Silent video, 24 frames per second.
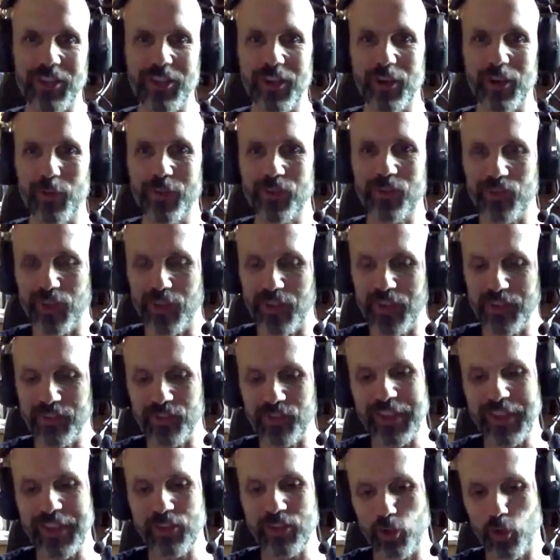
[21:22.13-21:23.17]

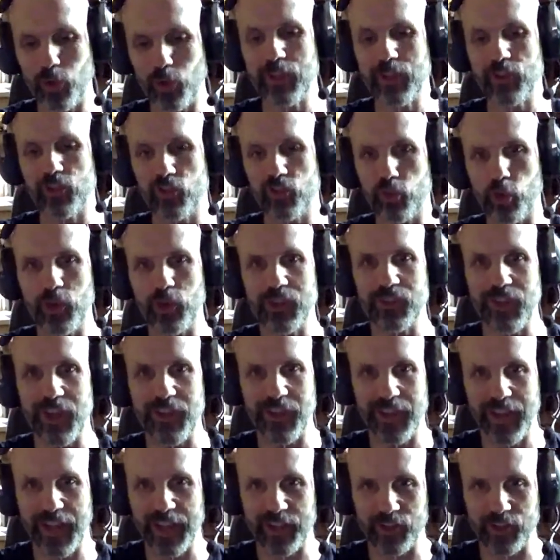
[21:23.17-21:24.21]
It's a joint
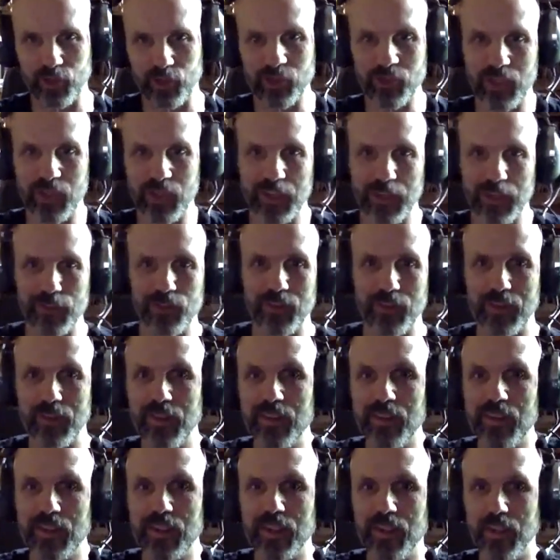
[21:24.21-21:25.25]
storytelling exercise.
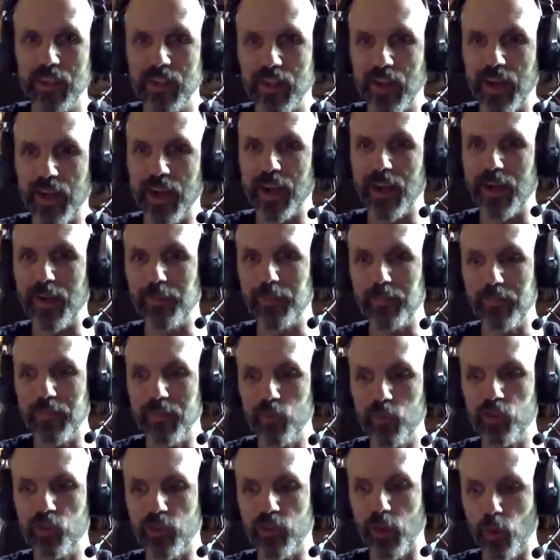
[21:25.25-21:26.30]

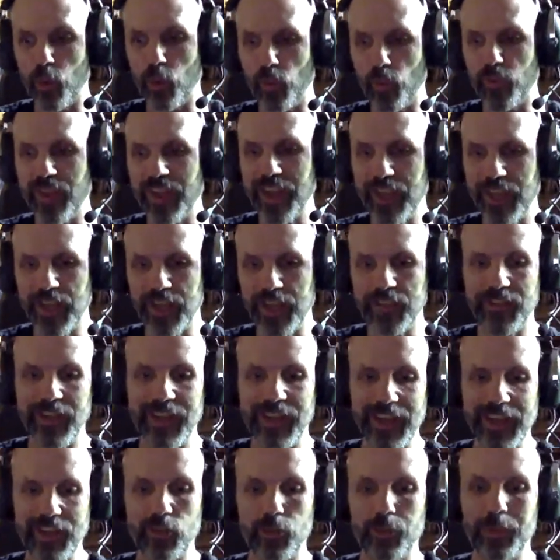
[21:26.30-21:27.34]
So they
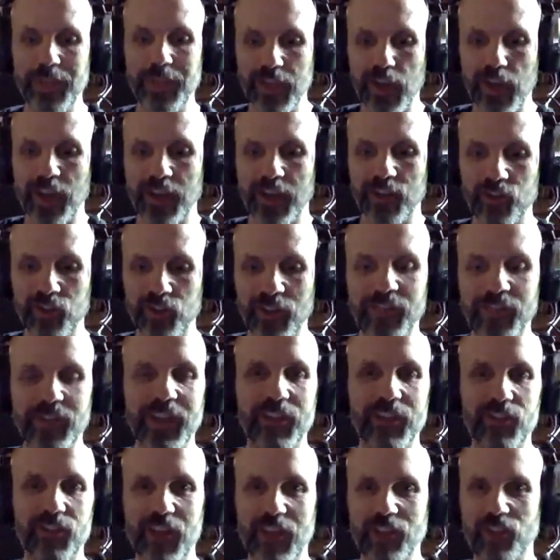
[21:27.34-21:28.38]
need to be cognizant
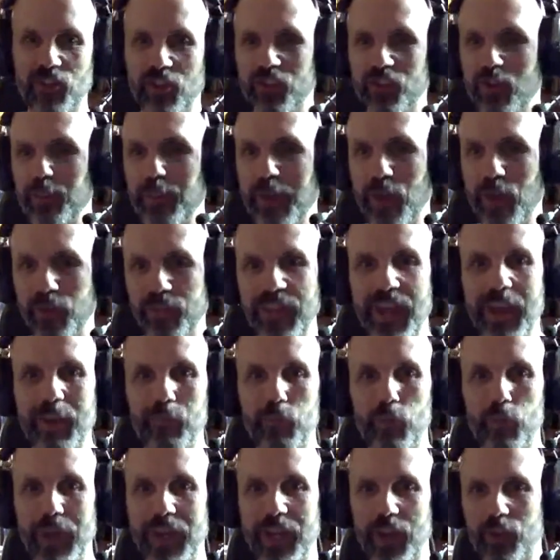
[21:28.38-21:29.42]
that it's not just about
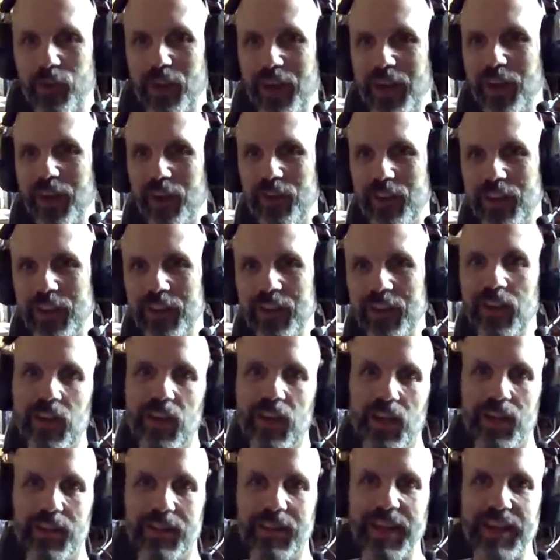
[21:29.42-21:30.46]
them running around and
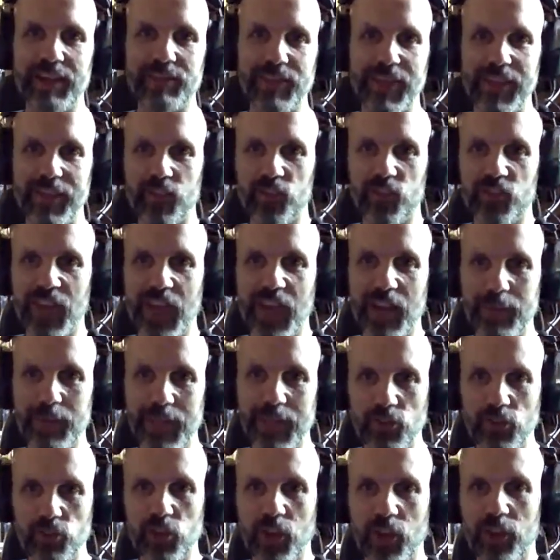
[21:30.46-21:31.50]
laughing and
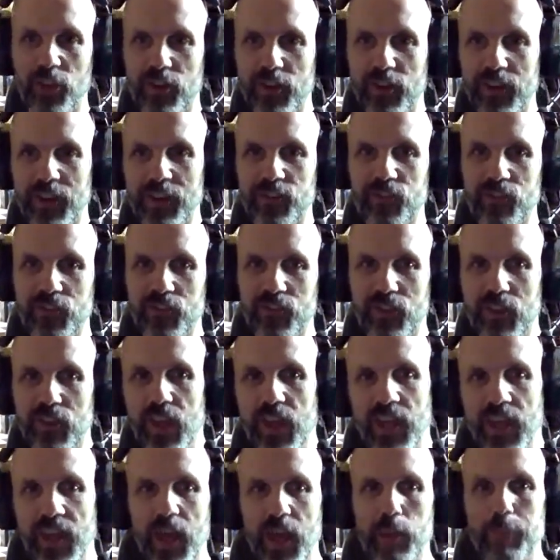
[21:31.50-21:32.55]
stabbing each other. It's
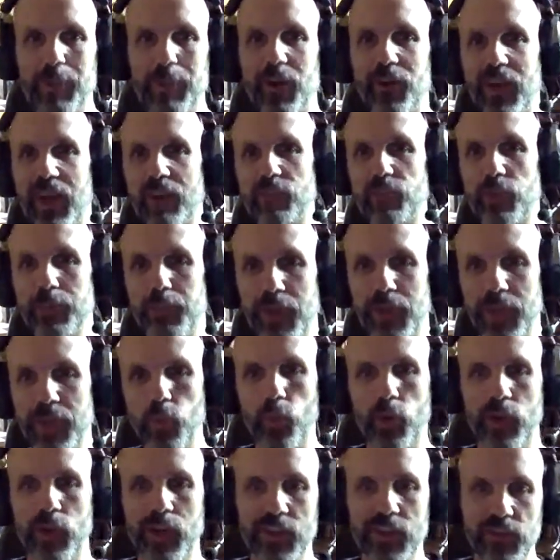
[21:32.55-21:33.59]
about everybody
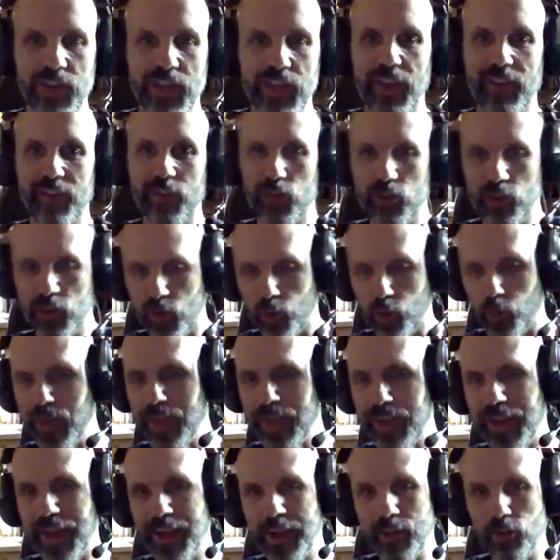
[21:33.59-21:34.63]
working together to
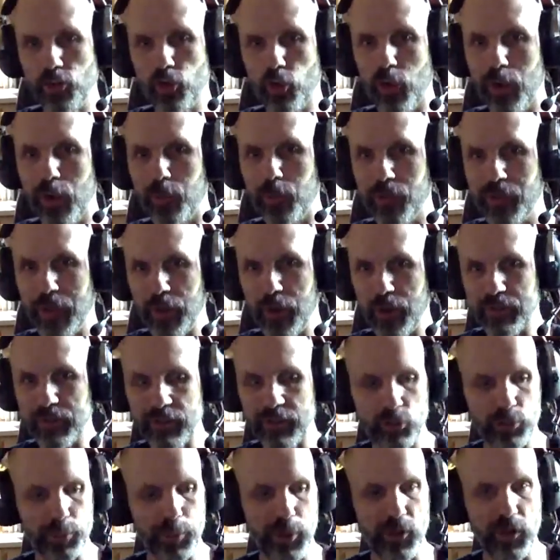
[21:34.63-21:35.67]
create an enjoyable narrative
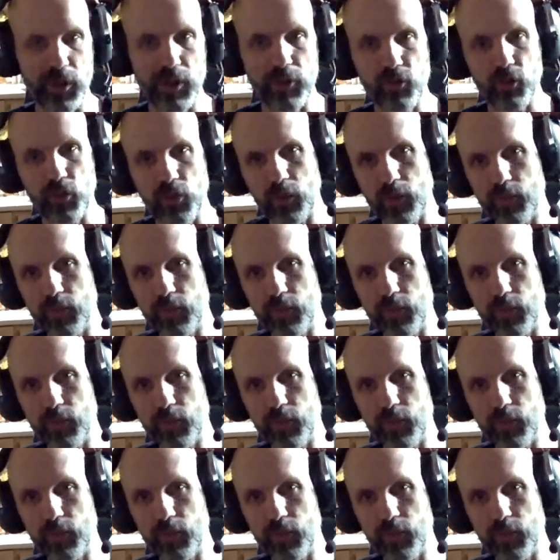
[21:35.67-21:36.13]
experience.